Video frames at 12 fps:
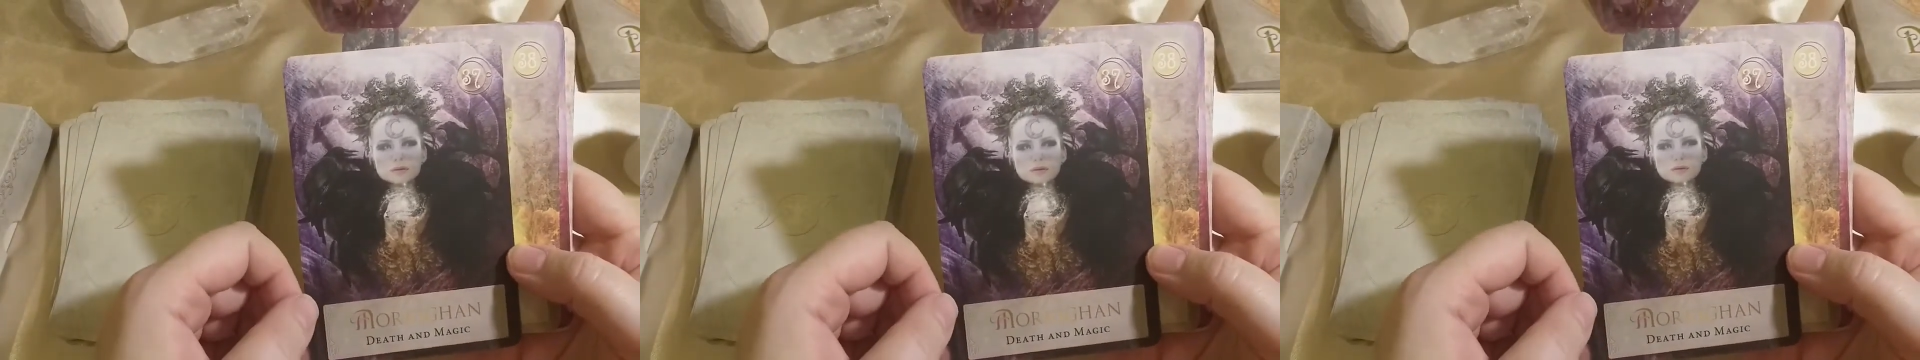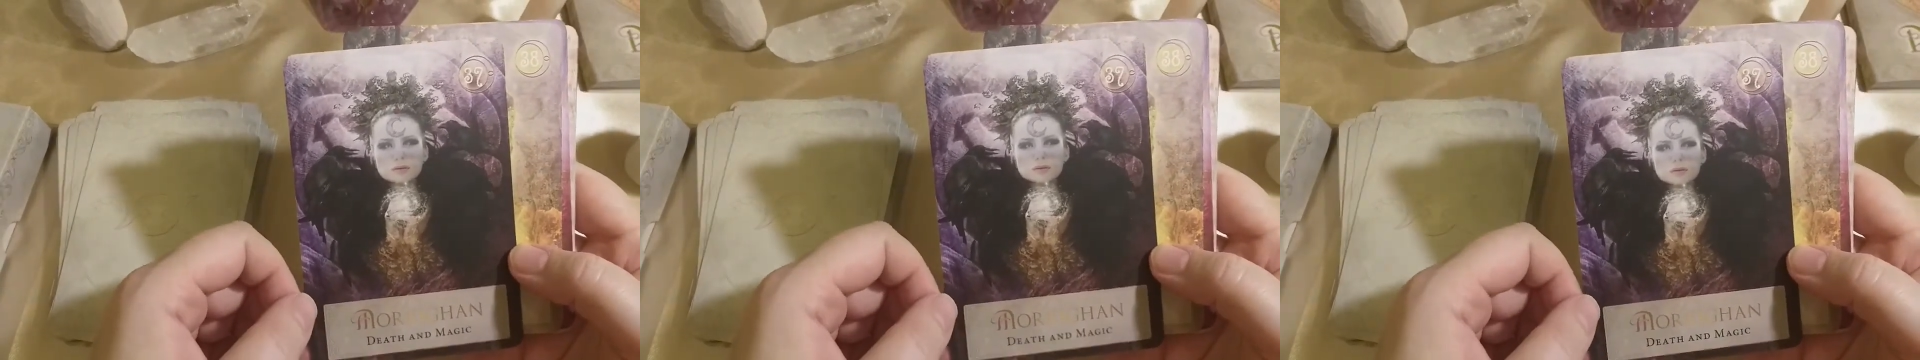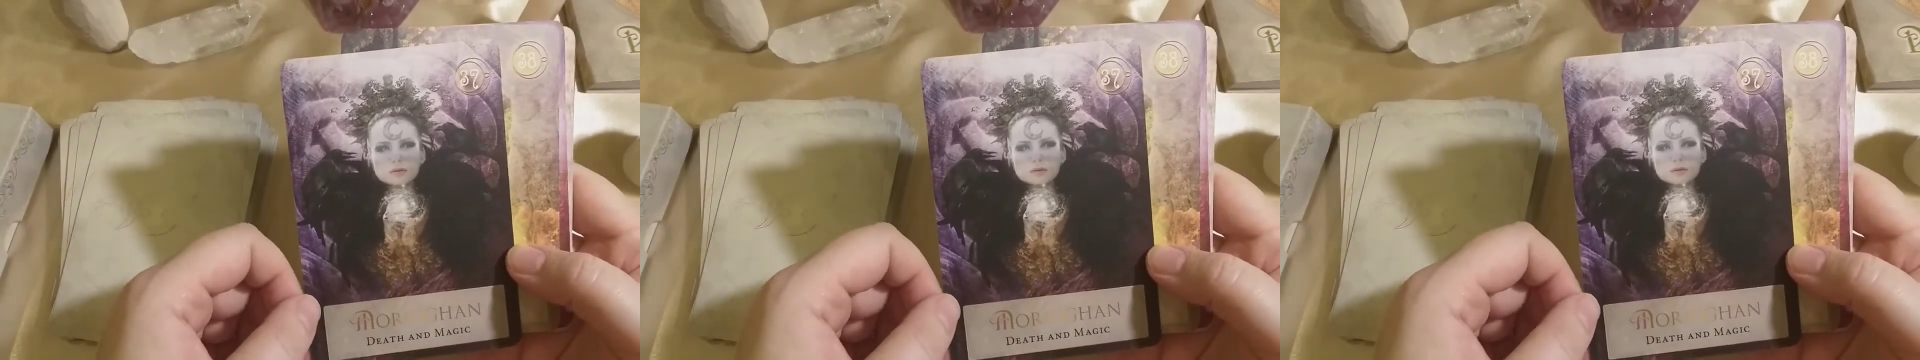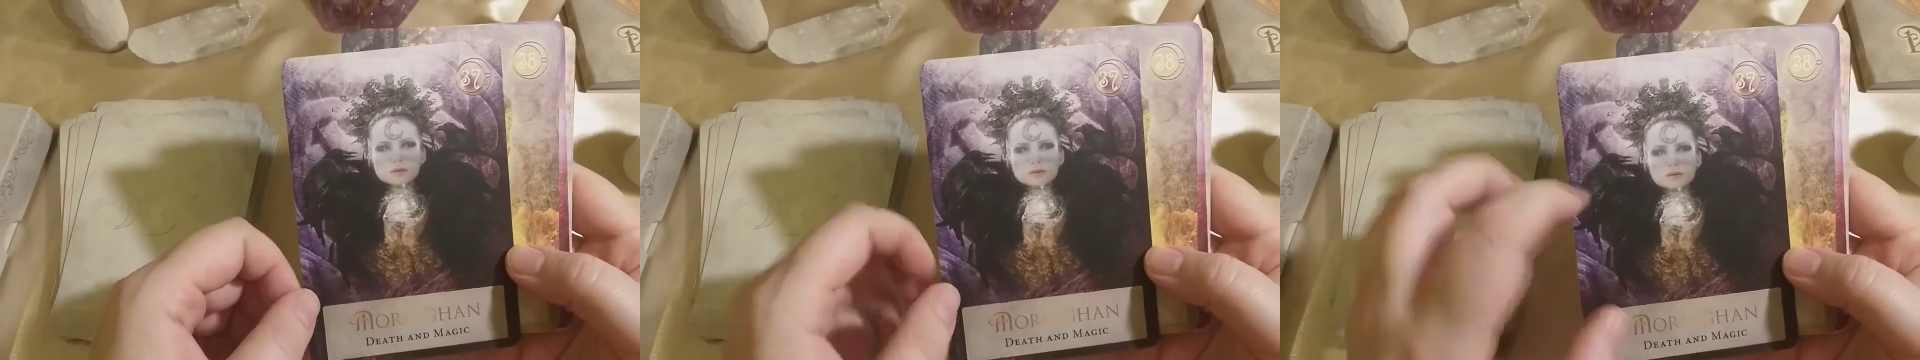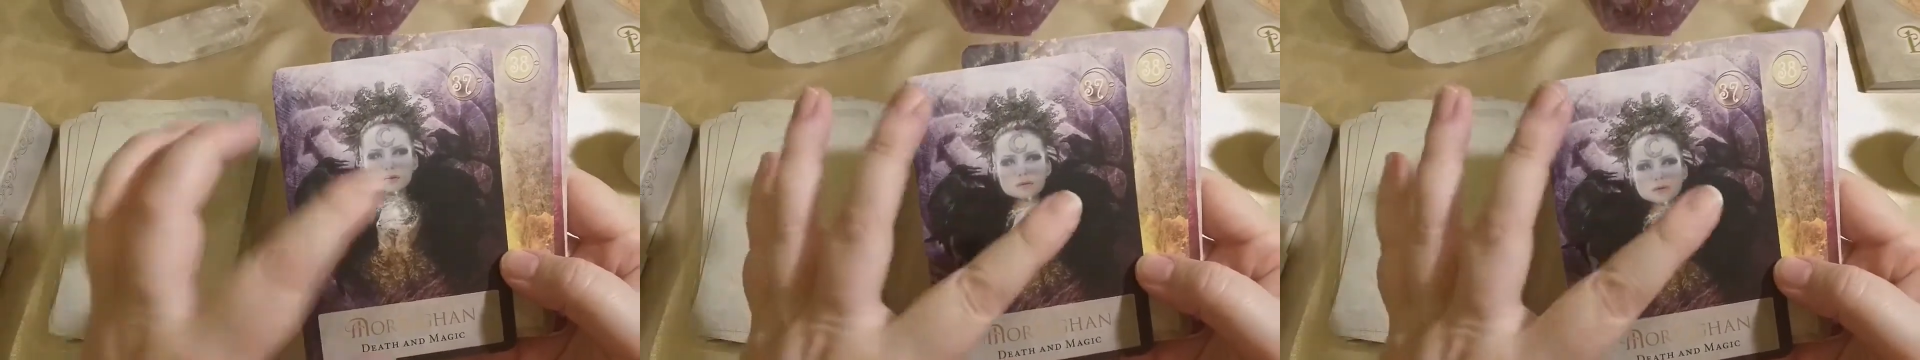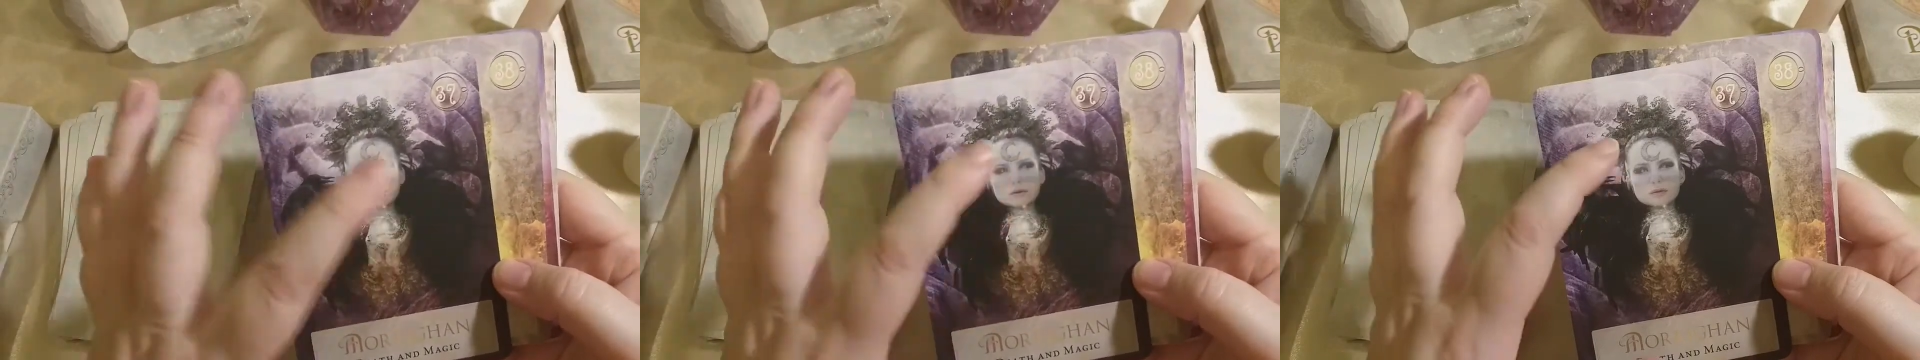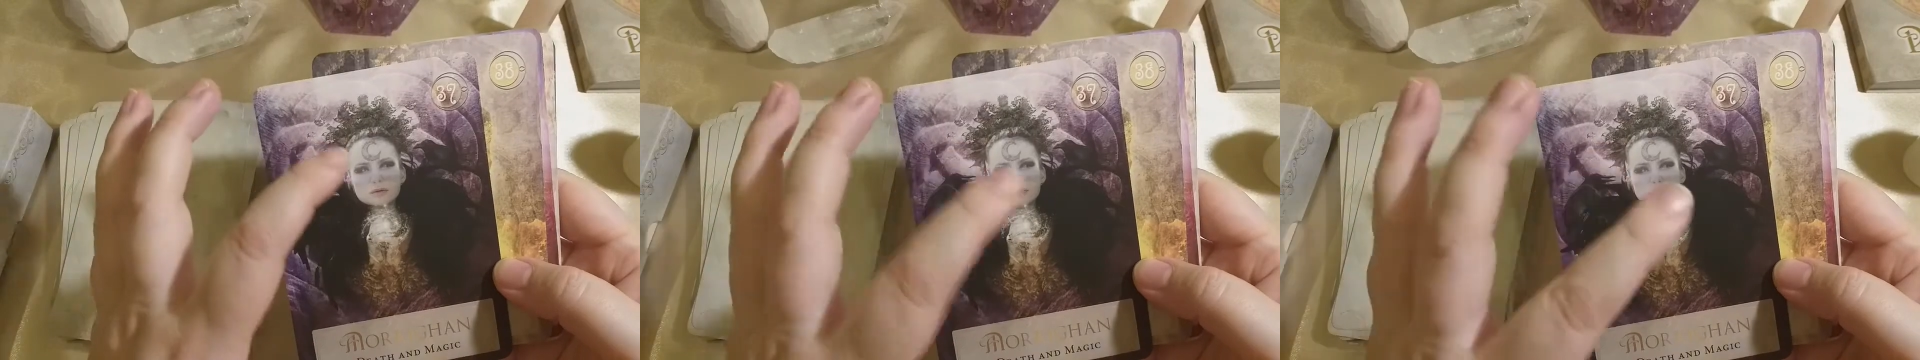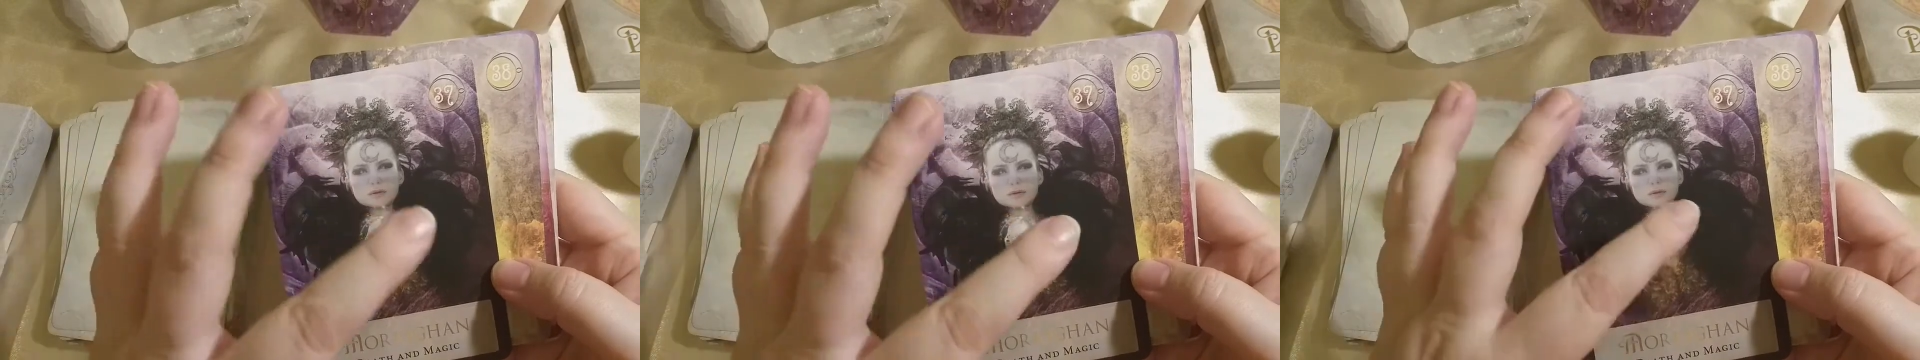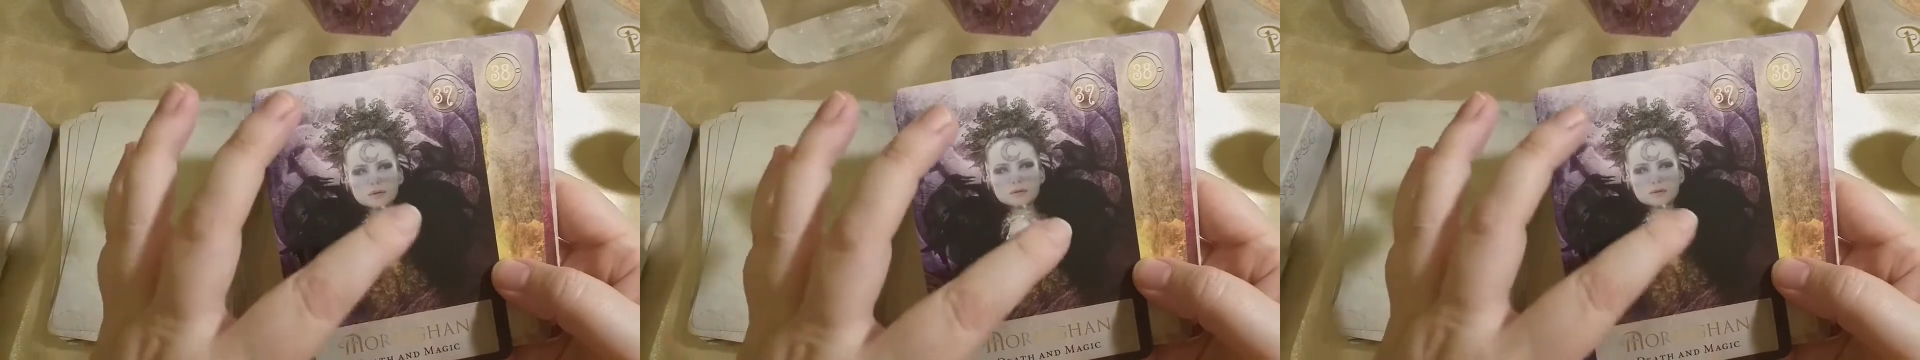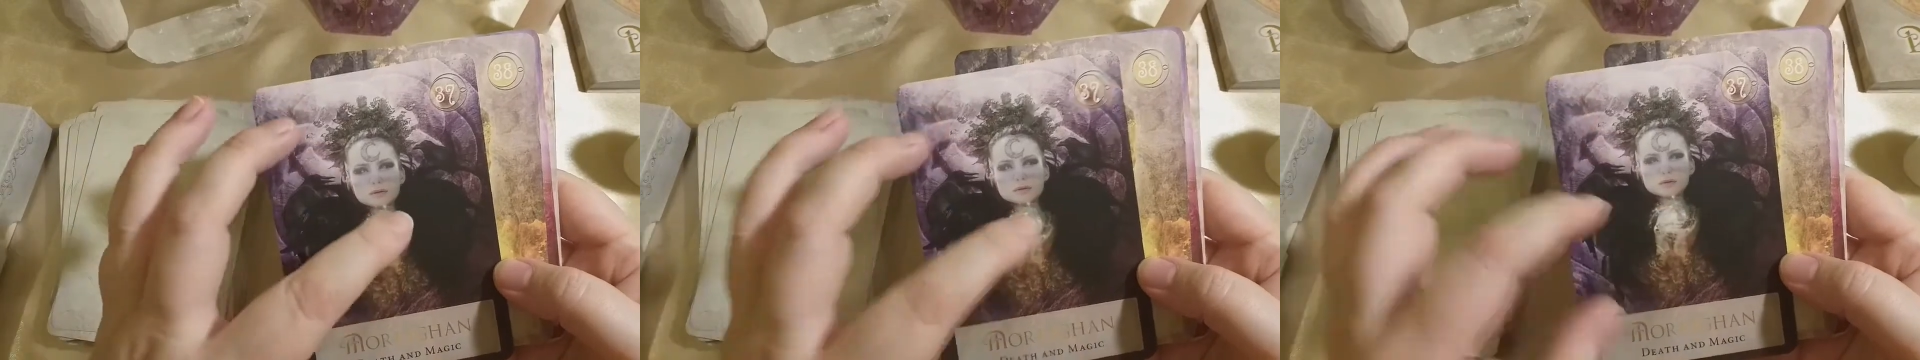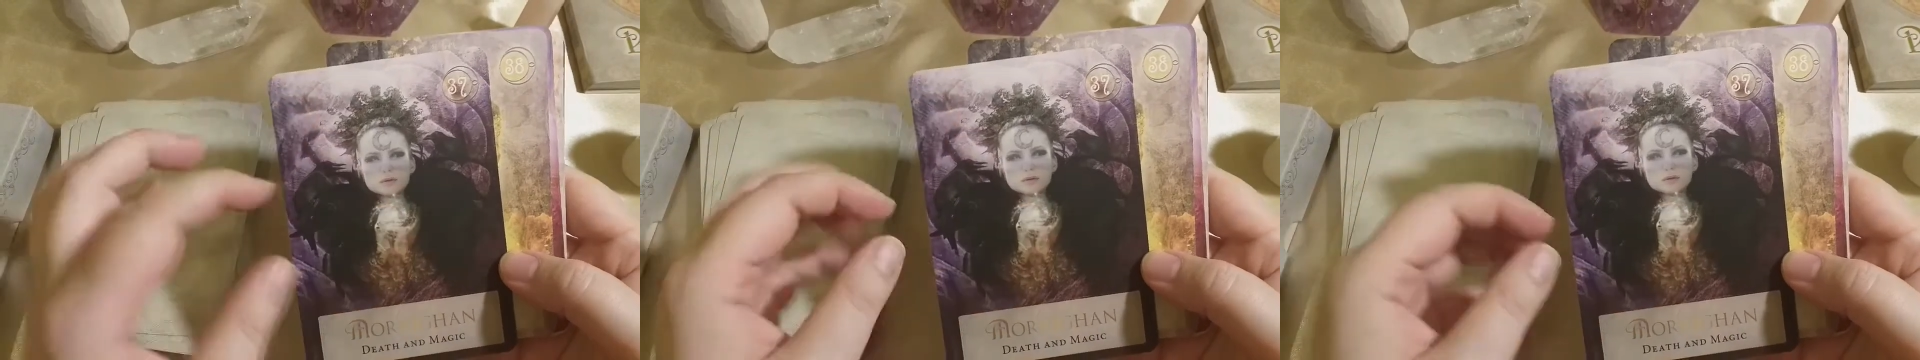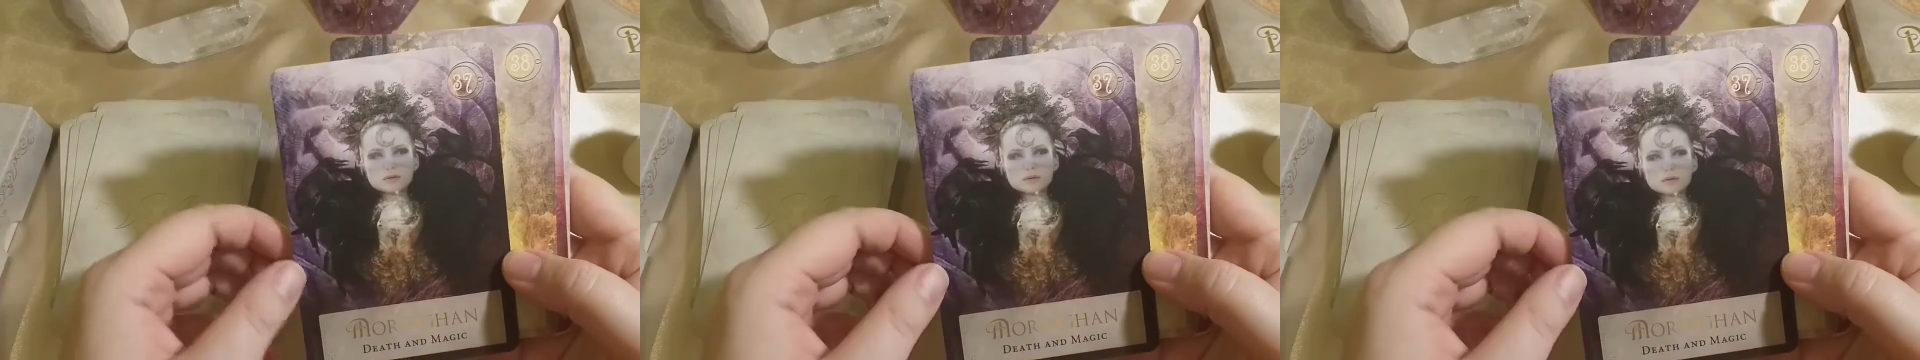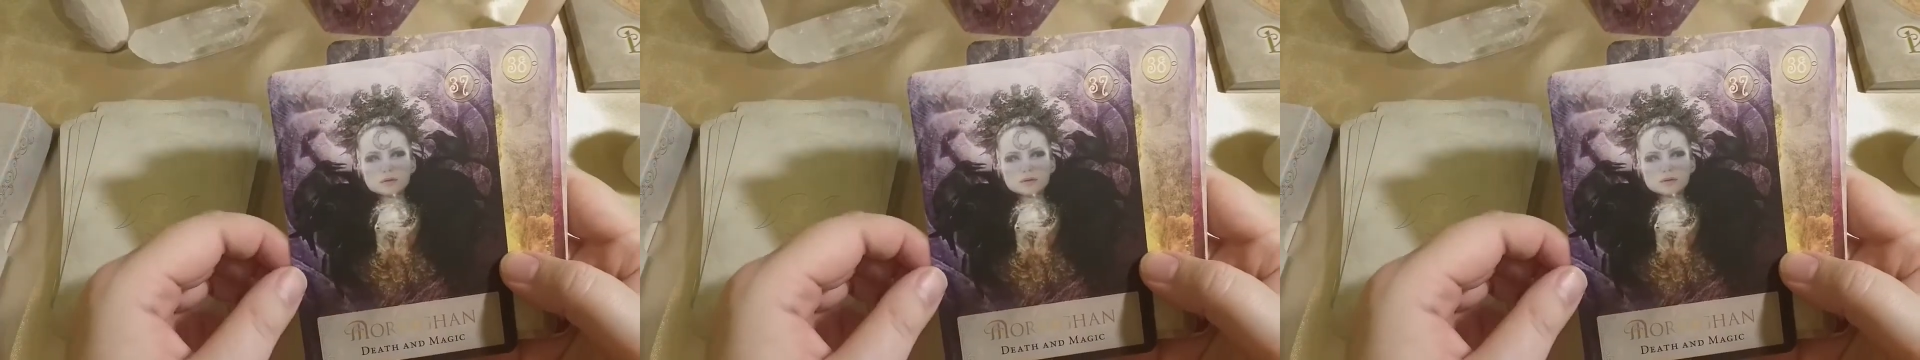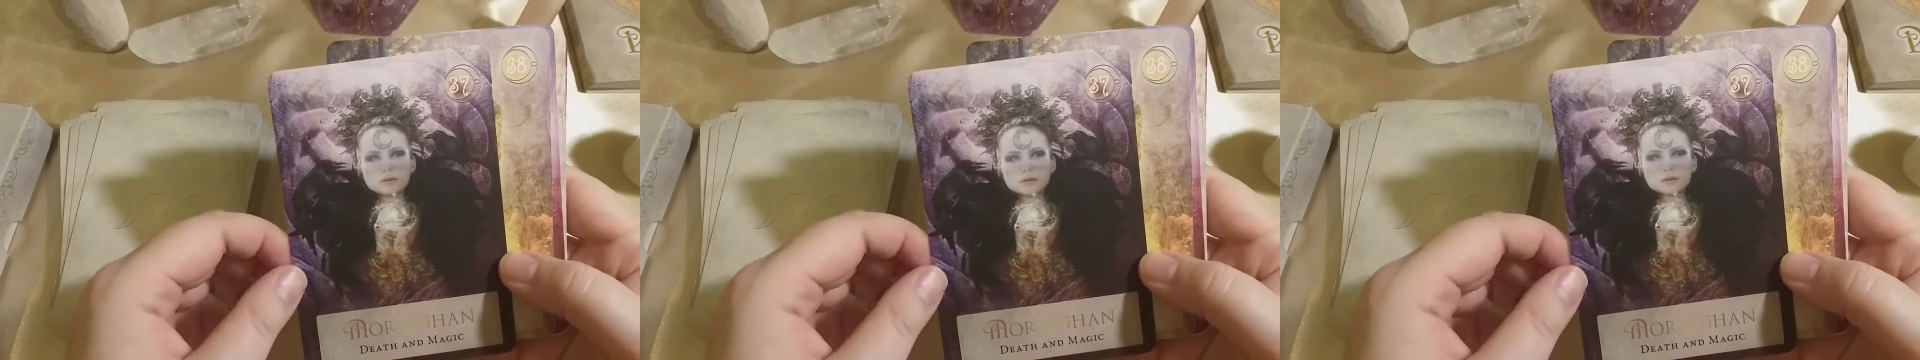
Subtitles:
The archetype is definitely within that.